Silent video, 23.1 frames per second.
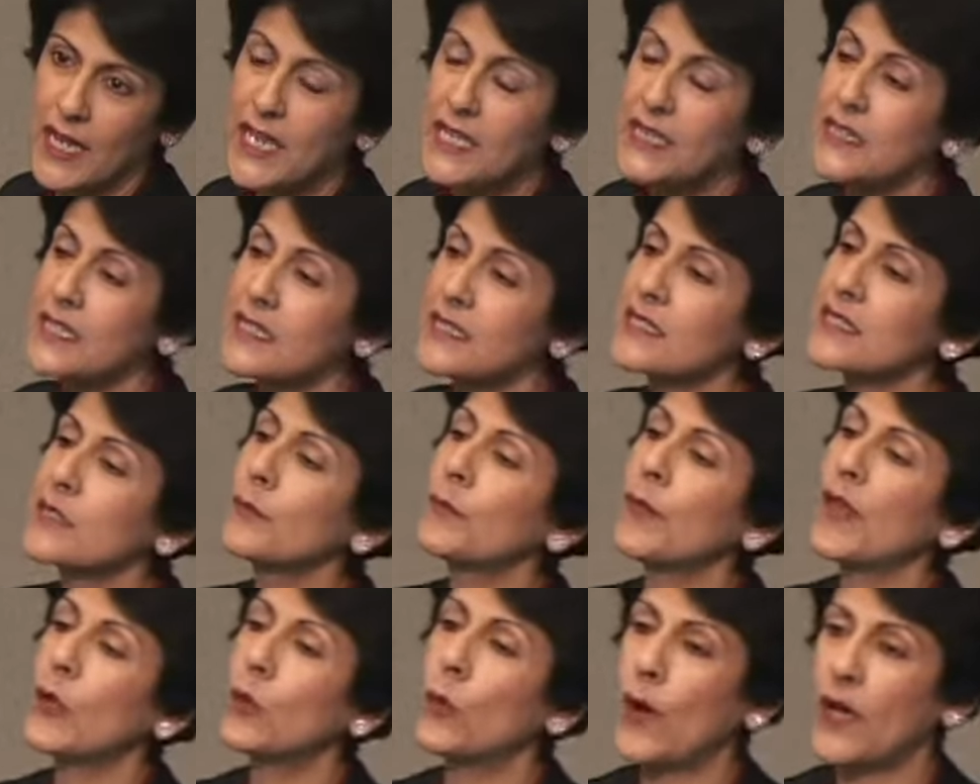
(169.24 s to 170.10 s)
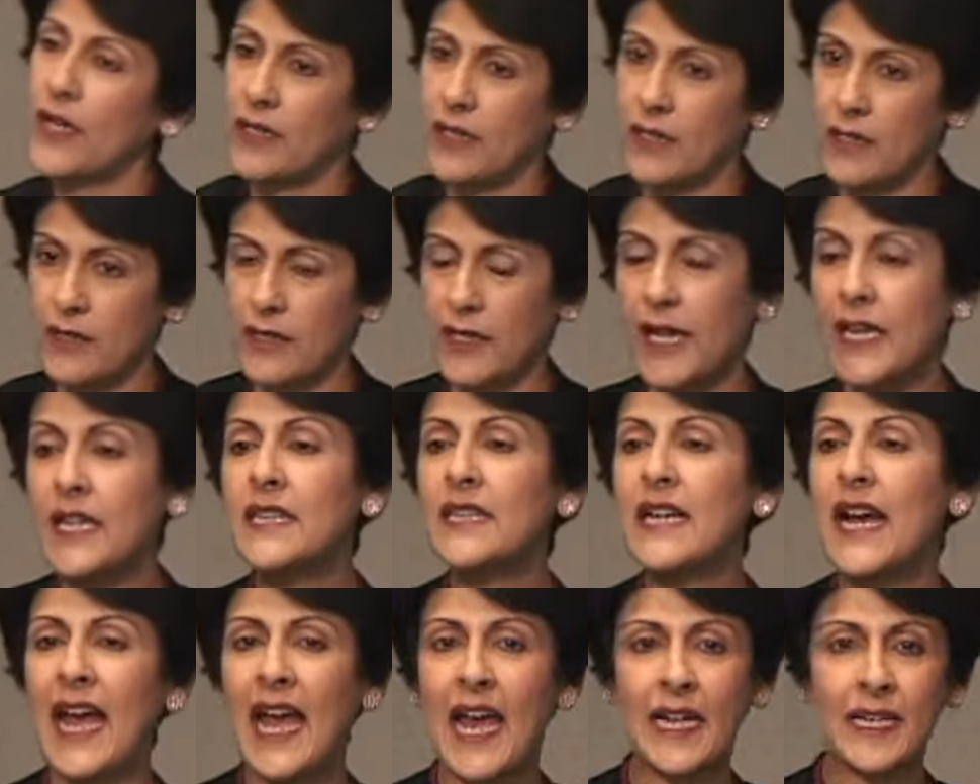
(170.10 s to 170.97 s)
This is a big one in
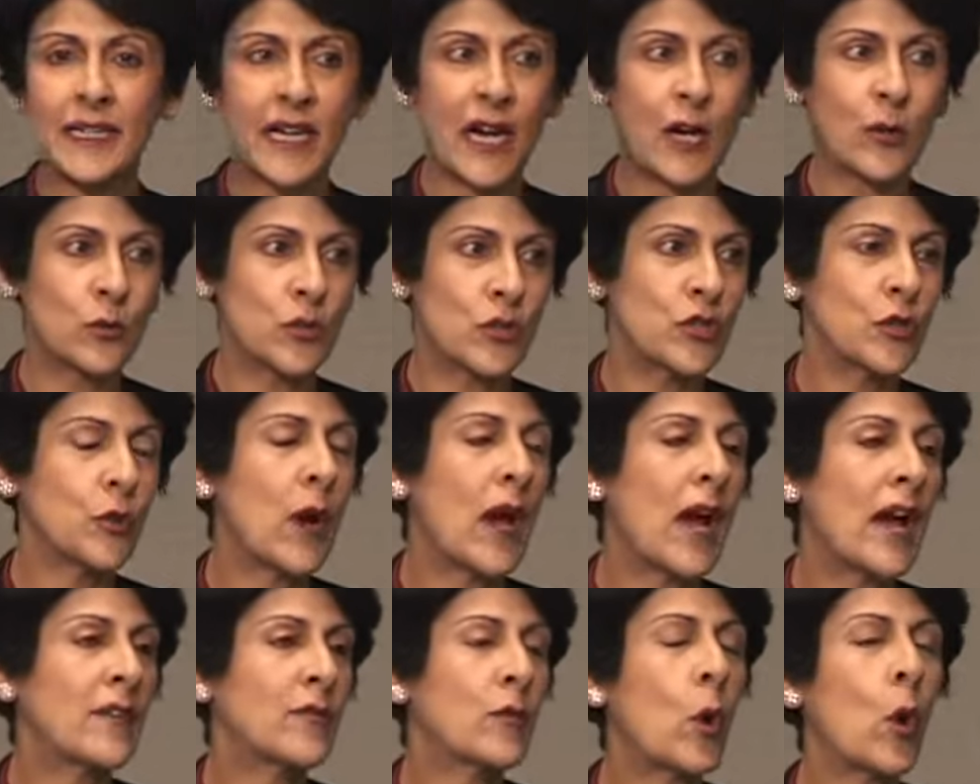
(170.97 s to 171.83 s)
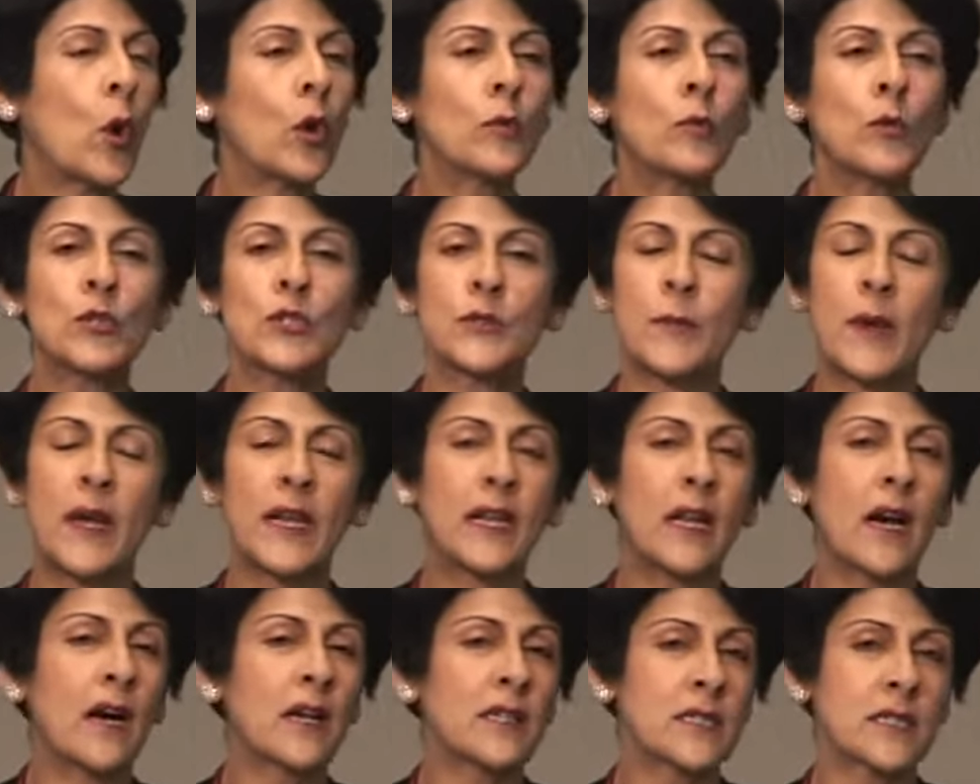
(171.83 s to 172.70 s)
the handout, you have almost my
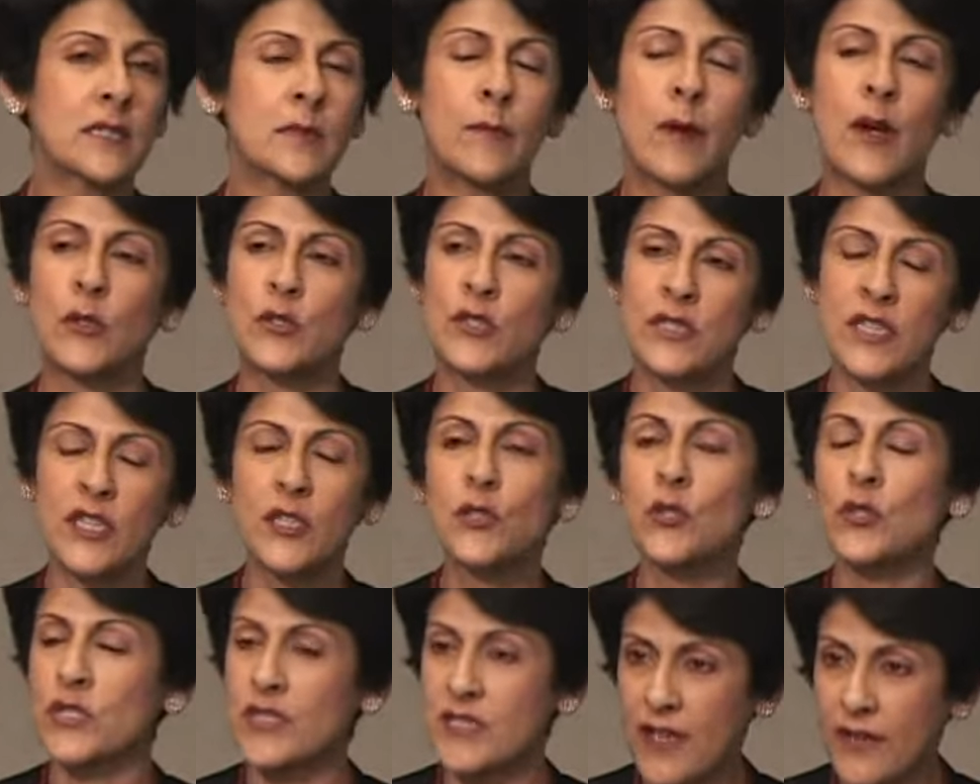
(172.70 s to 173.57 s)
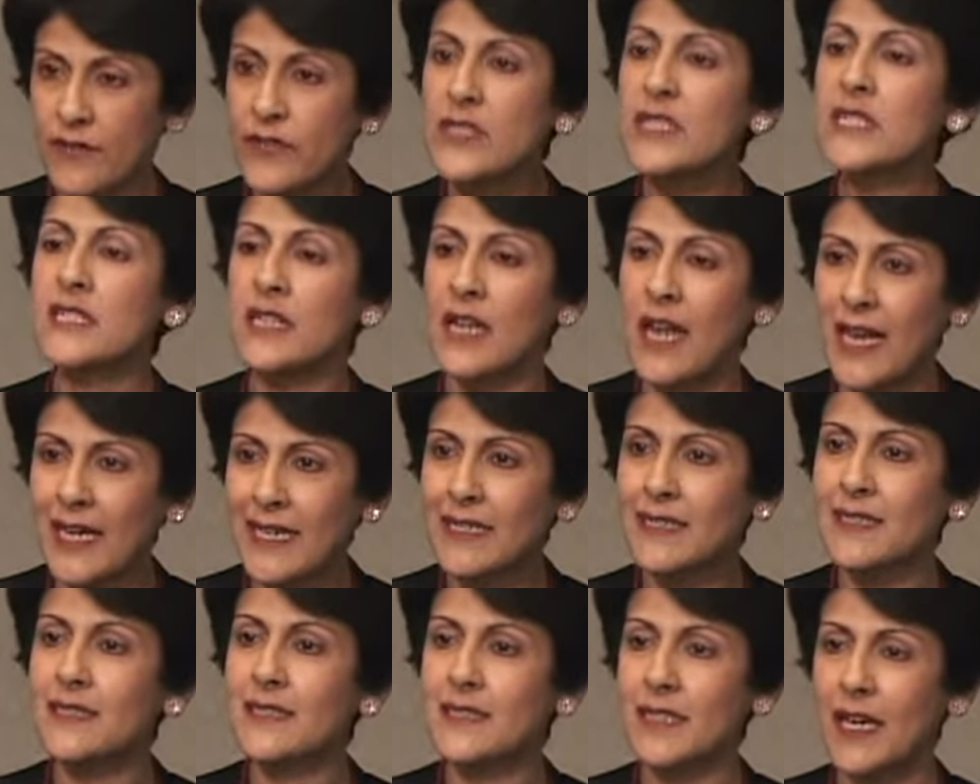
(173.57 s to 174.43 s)
last about six or seven
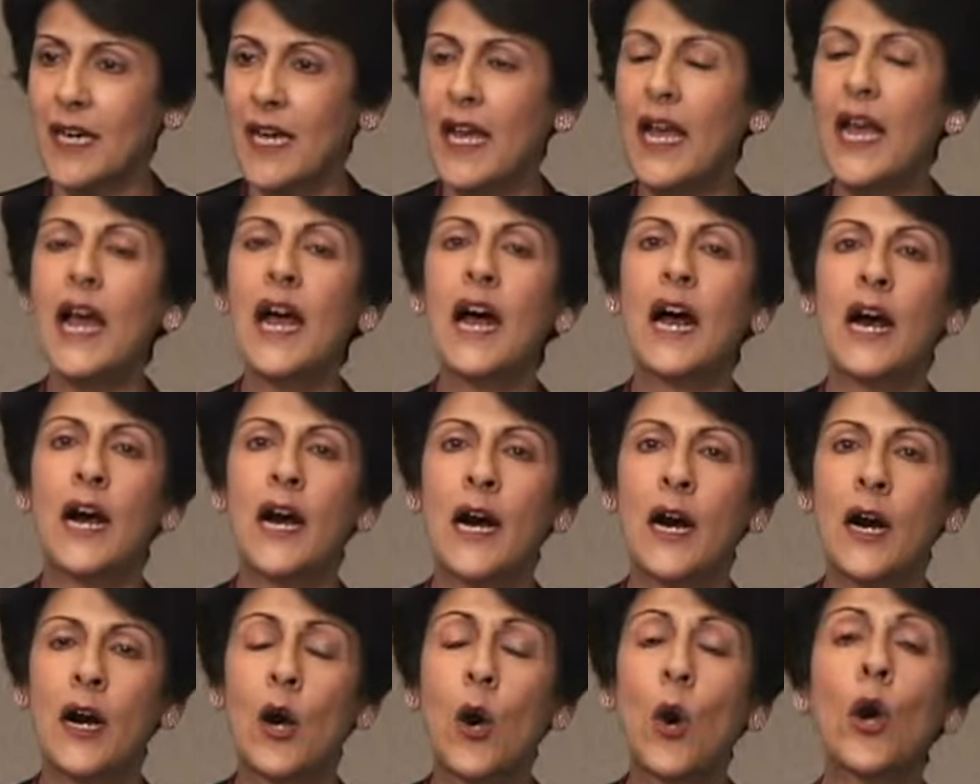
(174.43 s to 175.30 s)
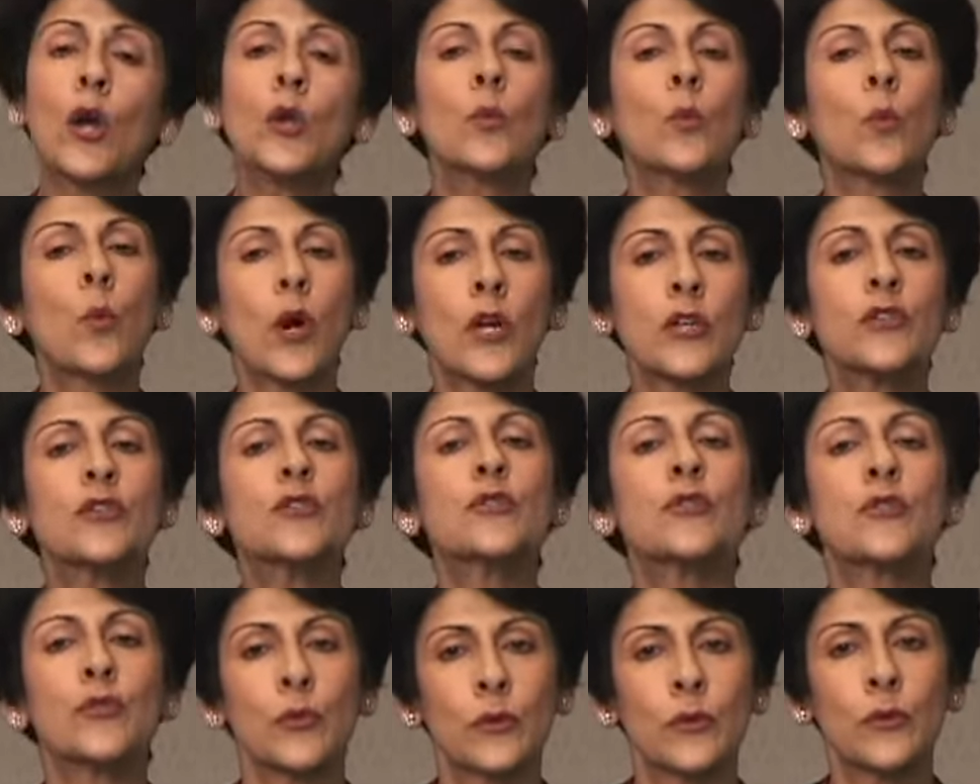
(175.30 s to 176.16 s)
slides on what to
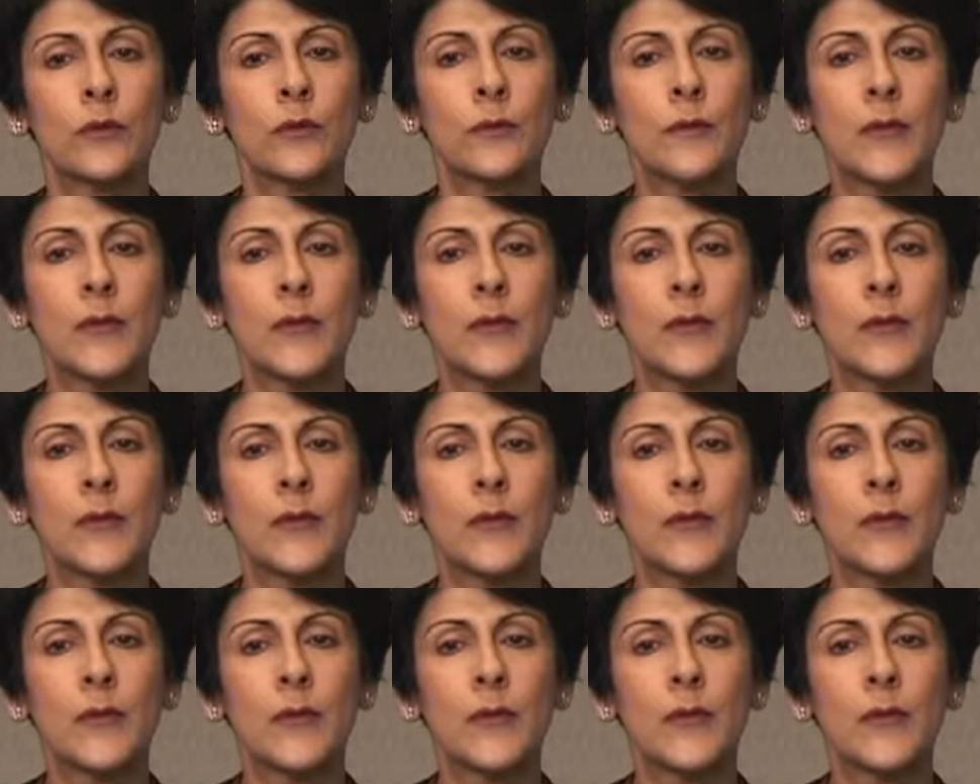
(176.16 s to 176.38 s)
do.